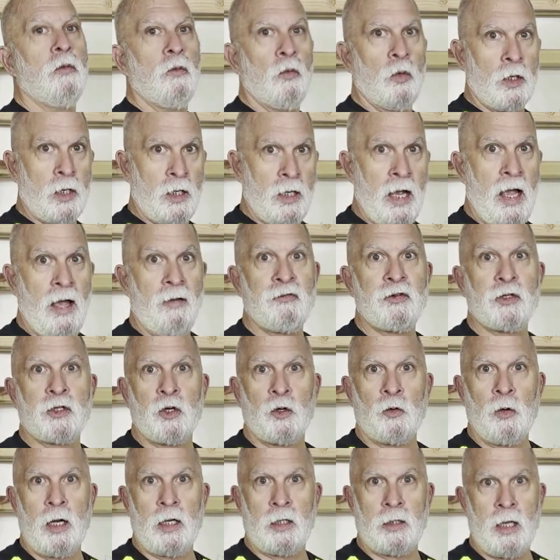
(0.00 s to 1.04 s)
We're going to have to
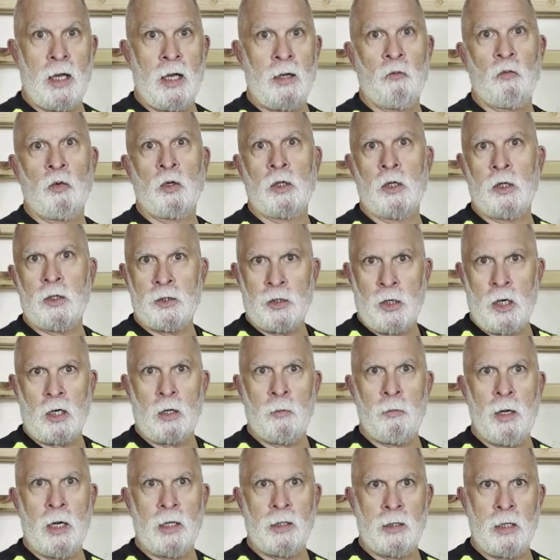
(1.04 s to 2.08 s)
correct that, and we're going to talk
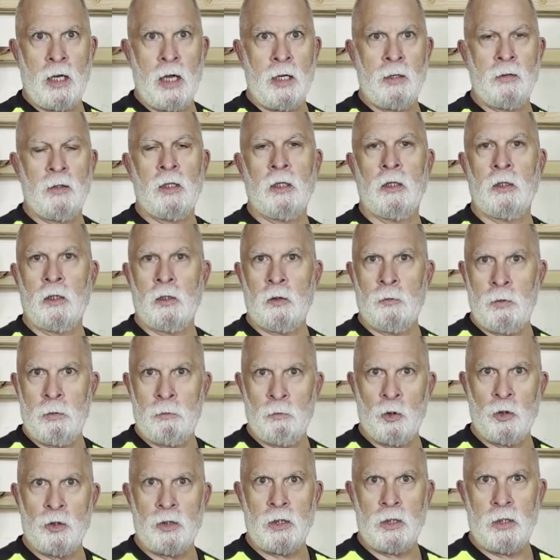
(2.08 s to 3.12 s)
about that in a little bit
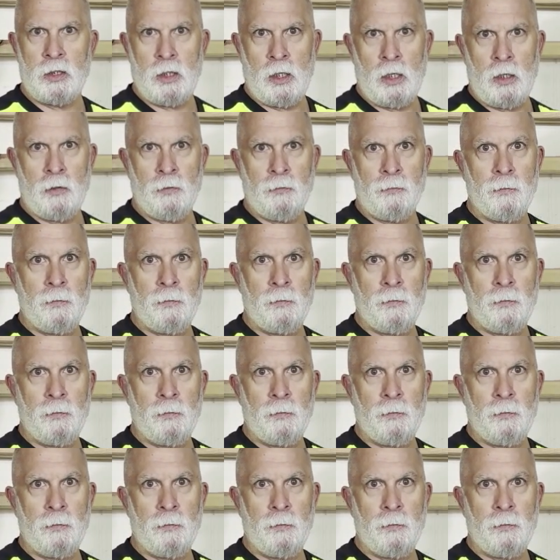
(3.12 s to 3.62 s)
more detail.